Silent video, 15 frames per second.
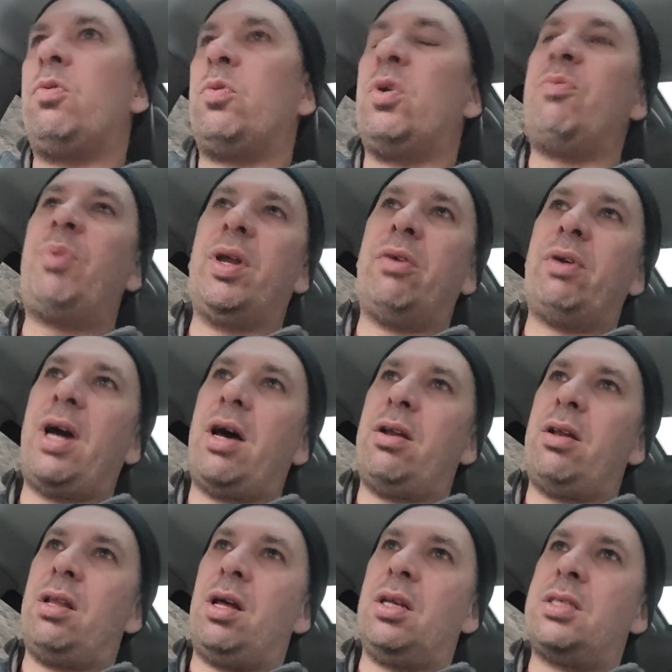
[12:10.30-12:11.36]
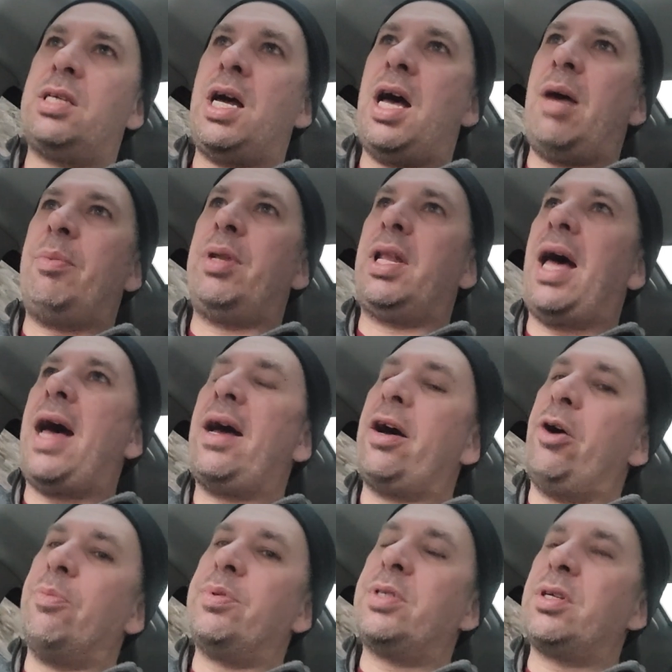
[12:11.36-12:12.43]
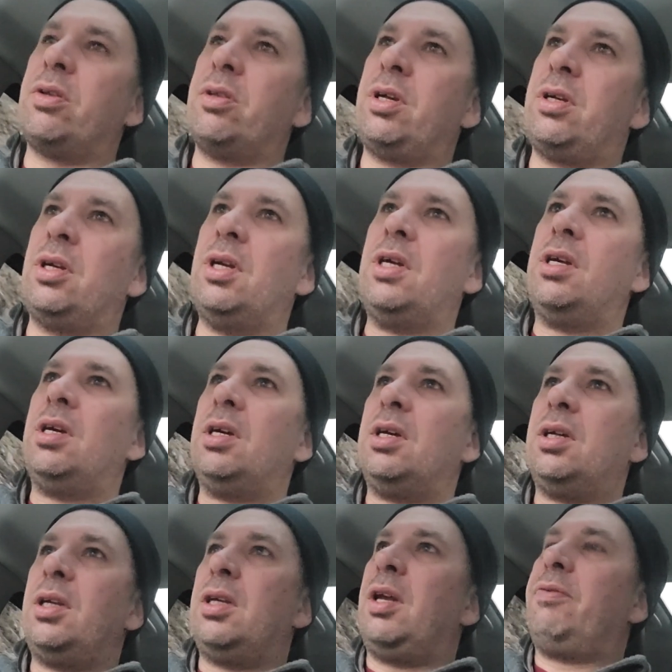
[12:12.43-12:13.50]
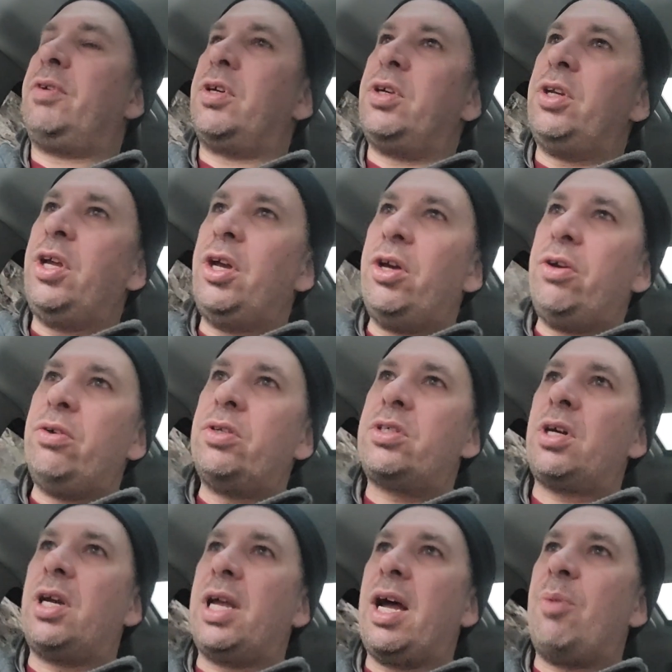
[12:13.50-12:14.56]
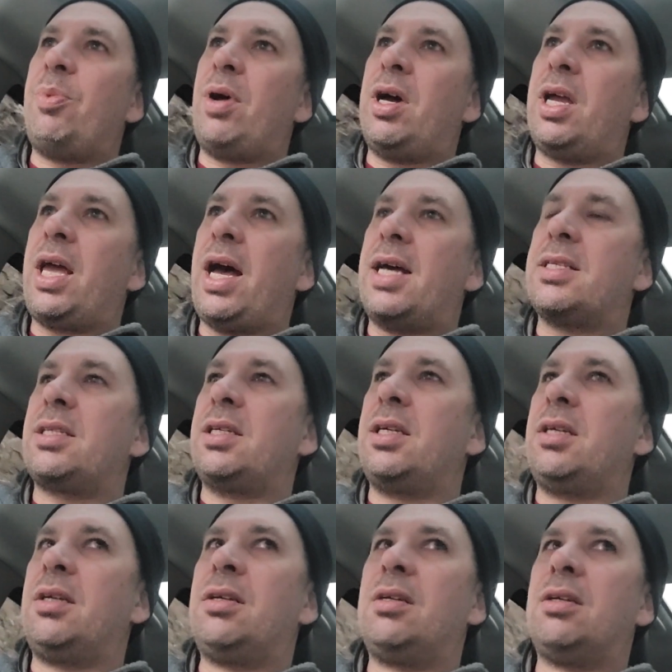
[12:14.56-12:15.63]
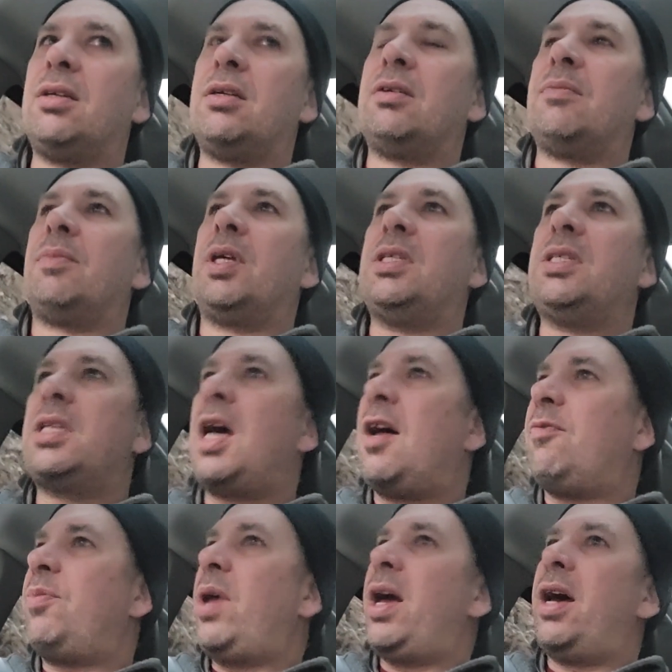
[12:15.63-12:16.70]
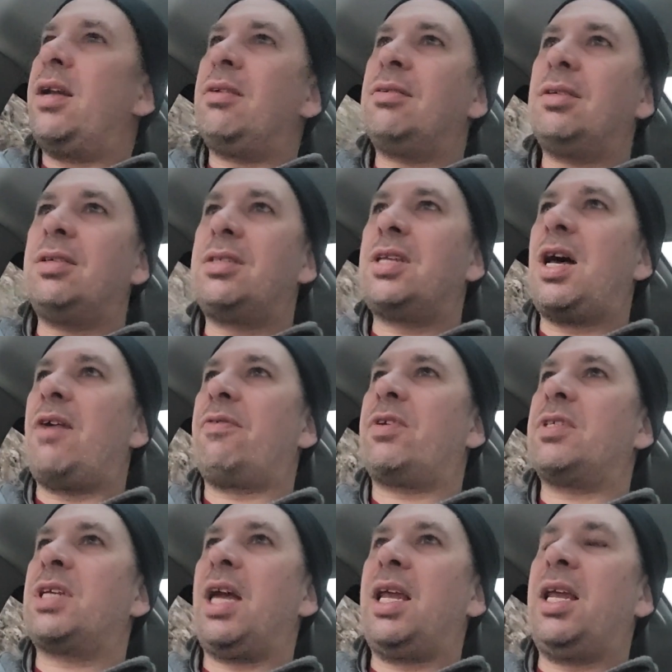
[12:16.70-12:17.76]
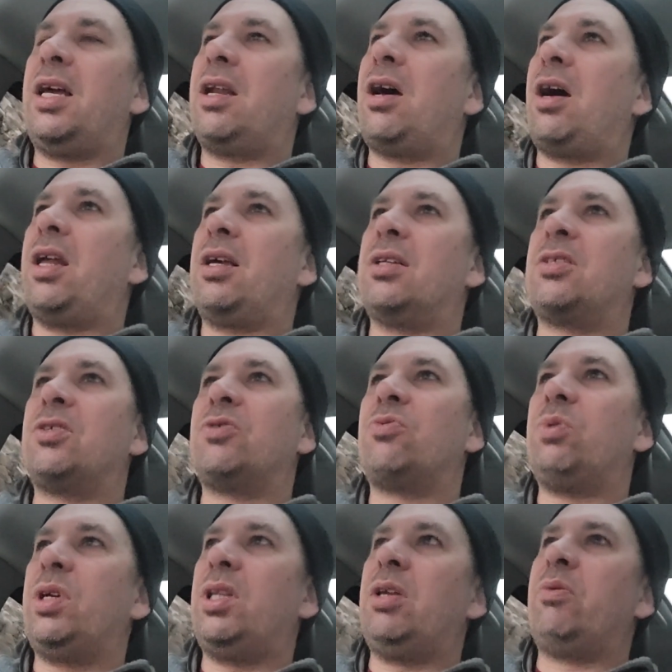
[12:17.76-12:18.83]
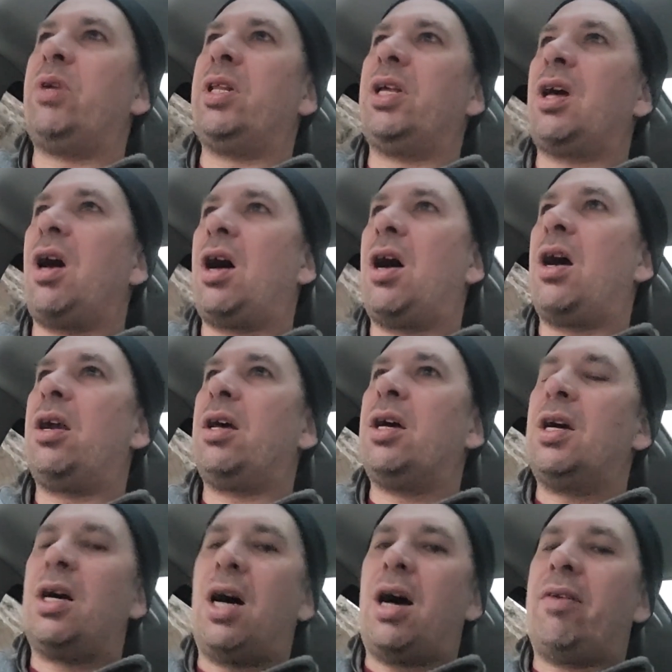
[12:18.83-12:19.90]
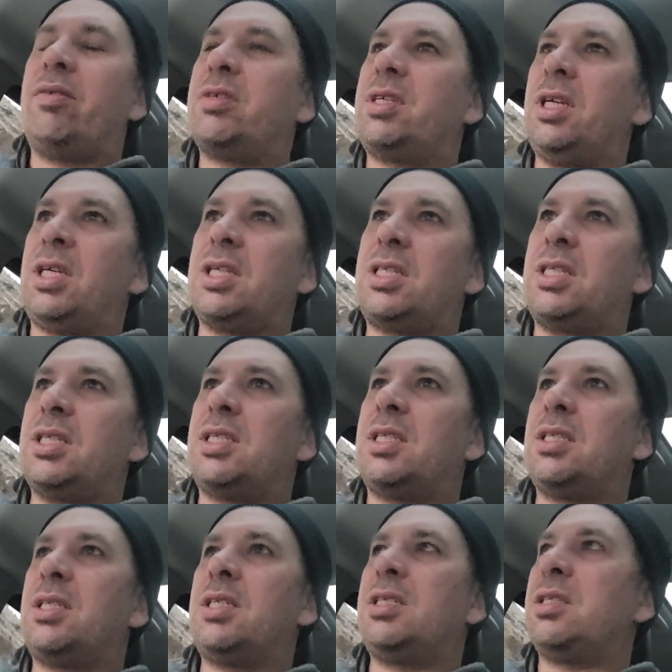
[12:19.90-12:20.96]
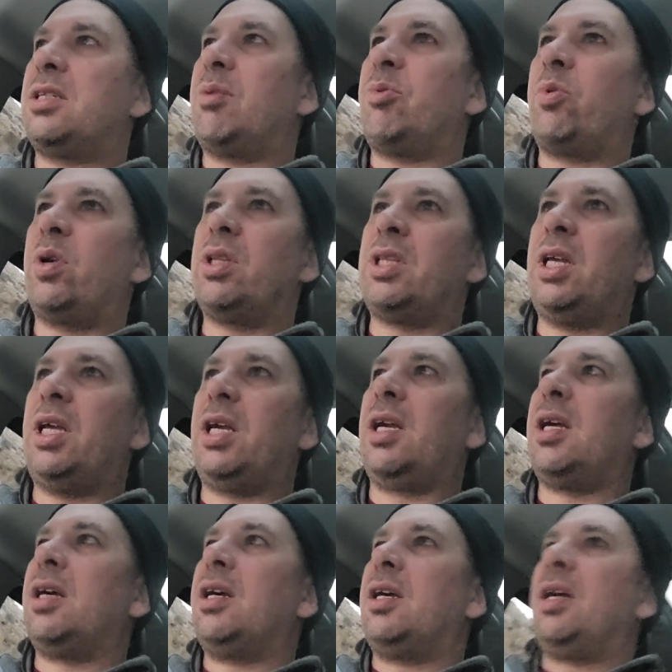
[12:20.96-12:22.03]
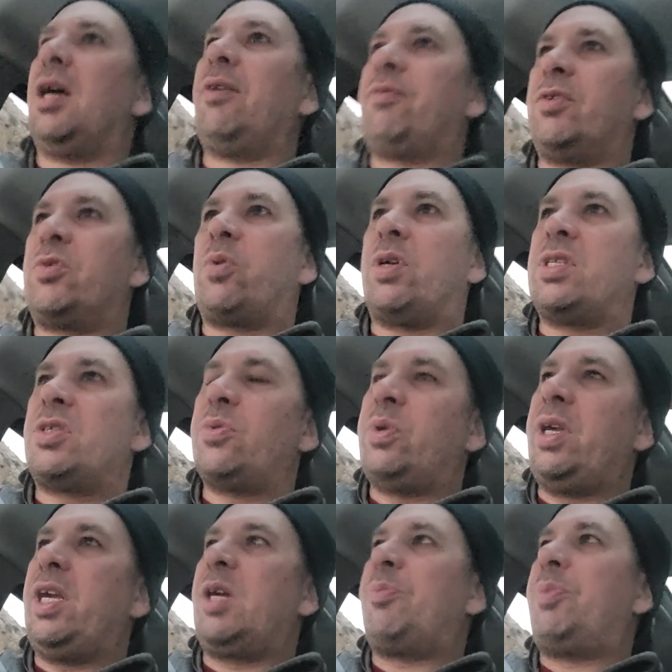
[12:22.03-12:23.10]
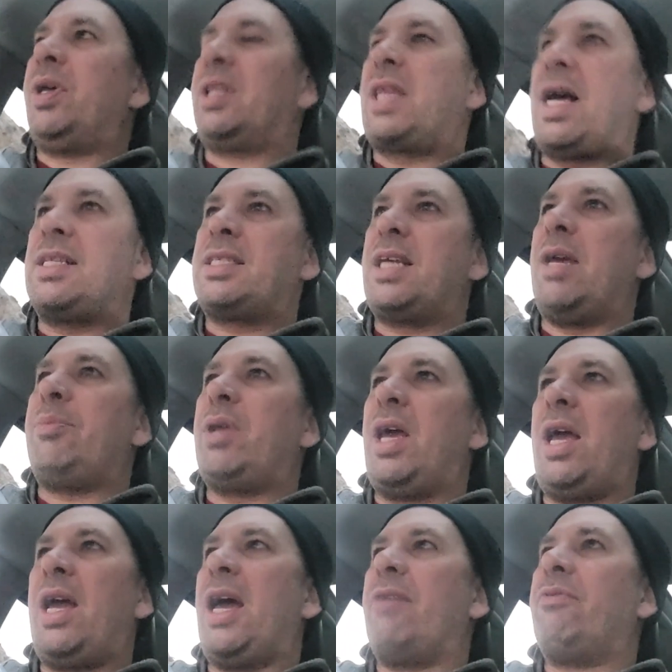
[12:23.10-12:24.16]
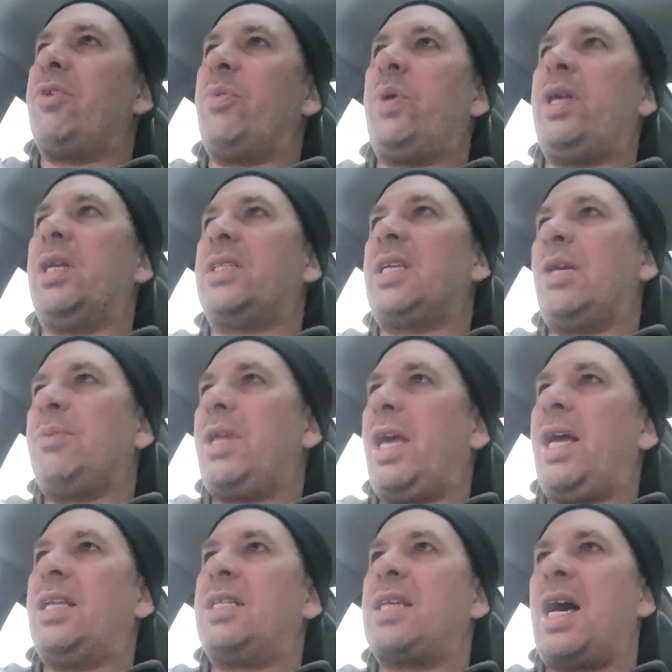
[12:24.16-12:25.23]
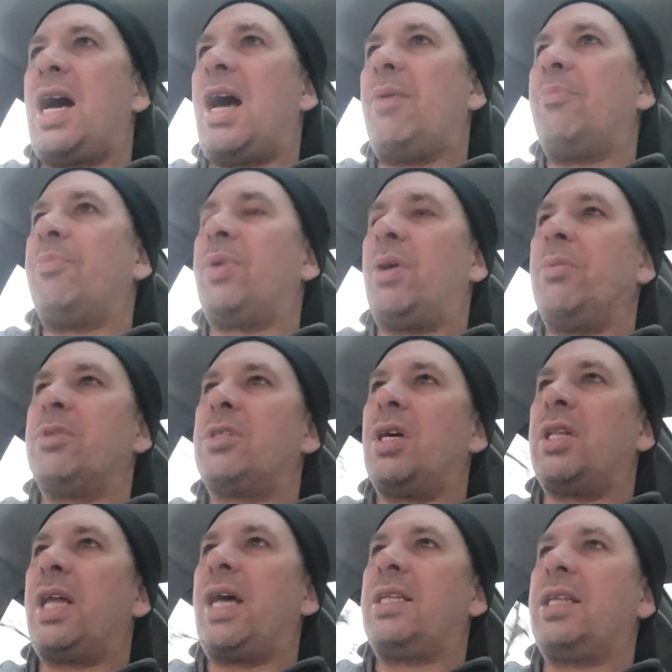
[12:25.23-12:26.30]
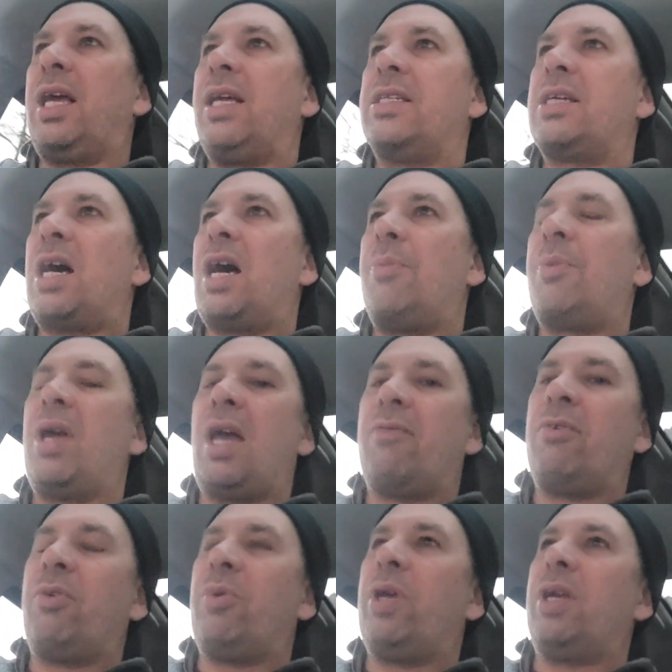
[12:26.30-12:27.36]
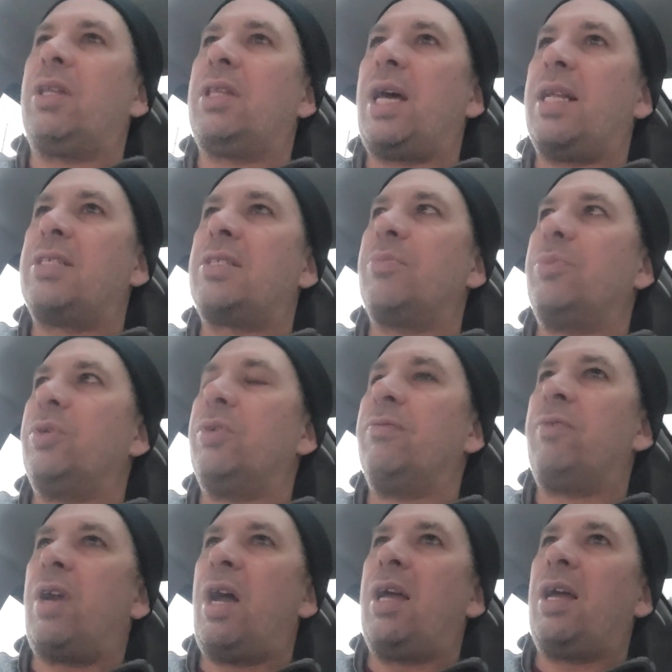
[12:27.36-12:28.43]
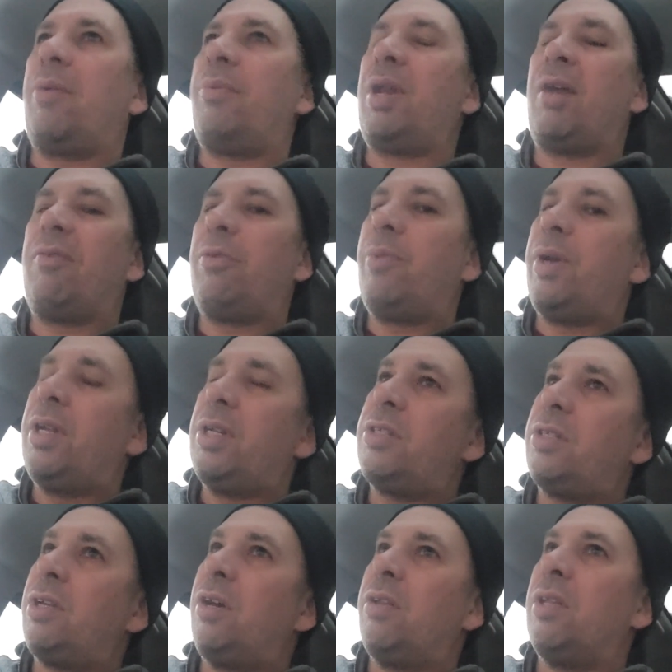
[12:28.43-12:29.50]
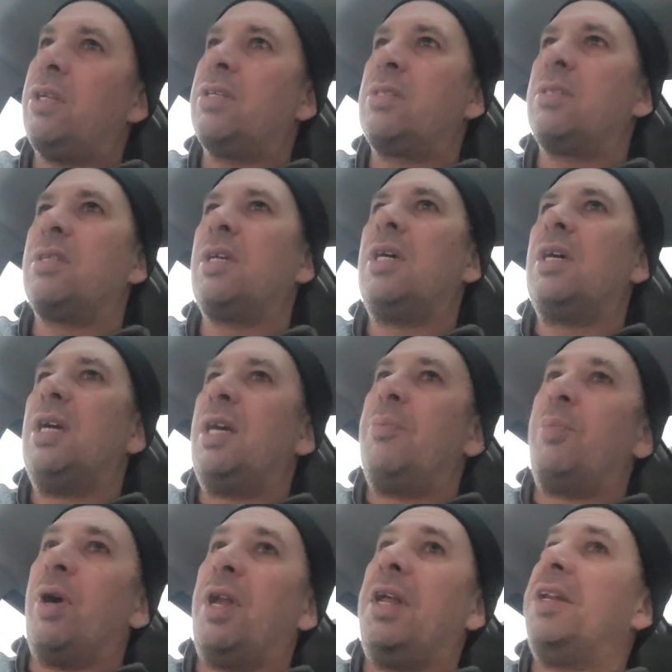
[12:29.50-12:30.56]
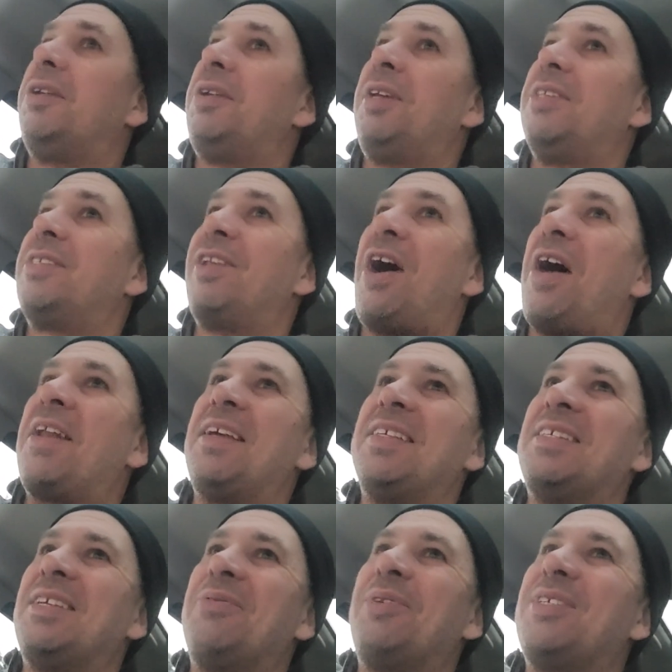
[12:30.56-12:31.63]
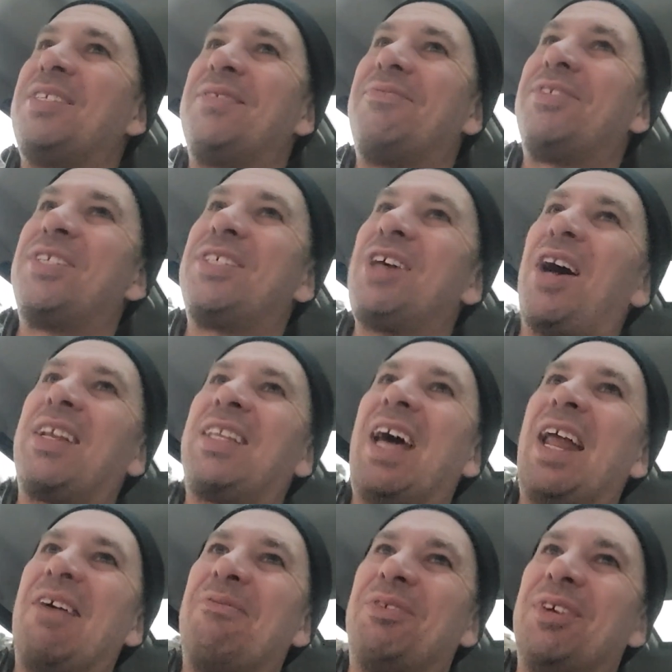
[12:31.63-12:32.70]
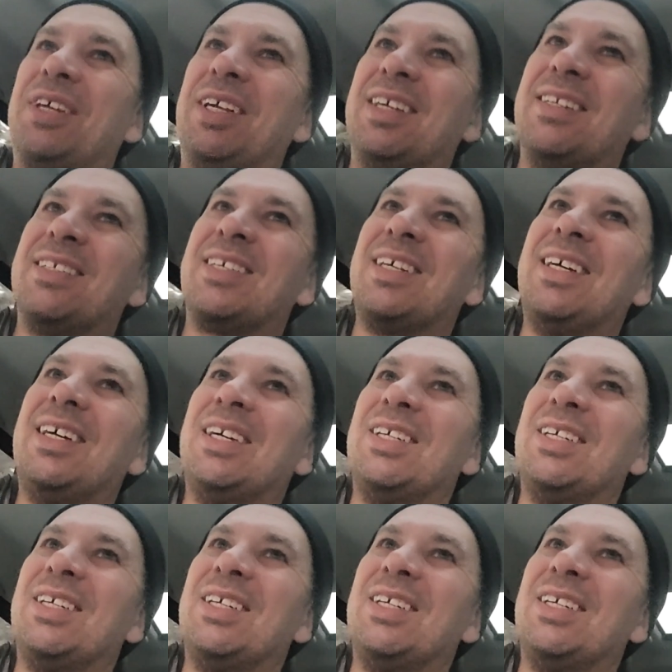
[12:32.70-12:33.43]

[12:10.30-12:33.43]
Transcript: we've been around a long time, and that helps. So there, if you're new, starting out podcasting, it's tough, man. It's tough because gaining an audience is really, really hard. Obviously, consistency is the number one thing. If it's once a week, pick that same day every week, same day, time, publish on that day and time every week. That's the move, right? I mean, everybody should know this, but it is not easy. We sucked at it for years.